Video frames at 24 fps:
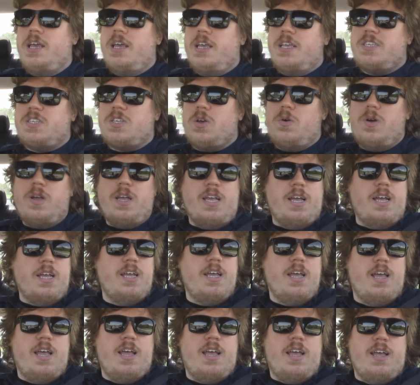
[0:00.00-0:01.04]
So
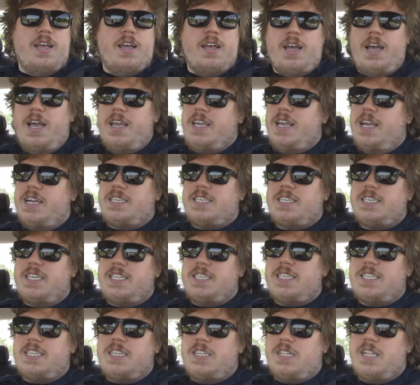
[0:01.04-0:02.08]
I guess
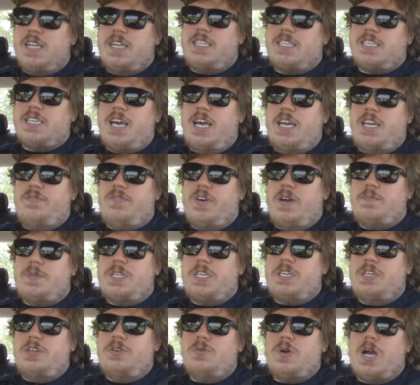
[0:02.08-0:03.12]
it's kind of up
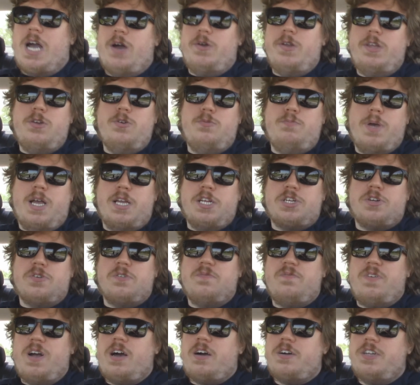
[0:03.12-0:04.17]
to you how you
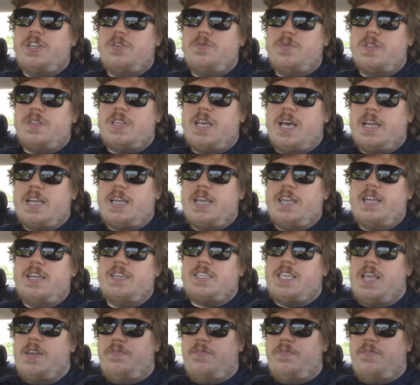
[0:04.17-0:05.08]
measure value in that case.